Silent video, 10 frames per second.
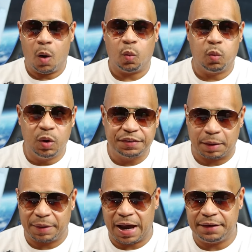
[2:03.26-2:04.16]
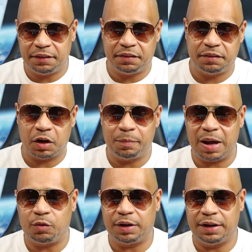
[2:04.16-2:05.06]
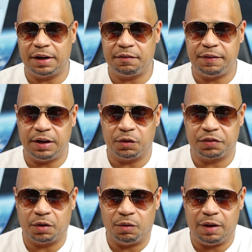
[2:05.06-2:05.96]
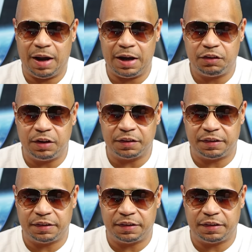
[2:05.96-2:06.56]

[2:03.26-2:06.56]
what's up guys this is Eric back with another video so as you can